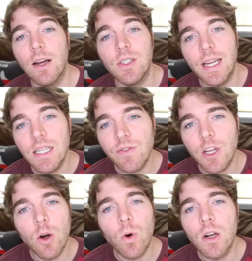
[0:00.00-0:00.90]
Now today's
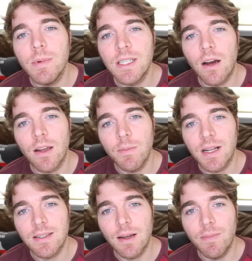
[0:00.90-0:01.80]
video, we're gonna be talking
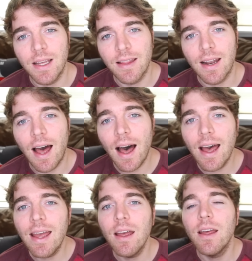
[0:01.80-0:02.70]
about something that
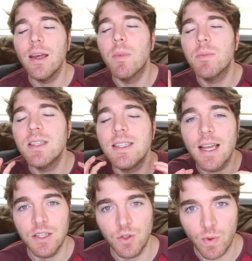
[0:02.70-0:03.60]
I am
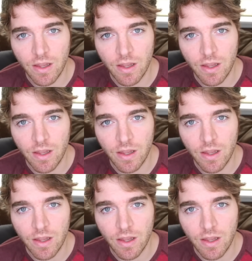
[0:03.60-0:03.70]
obsessed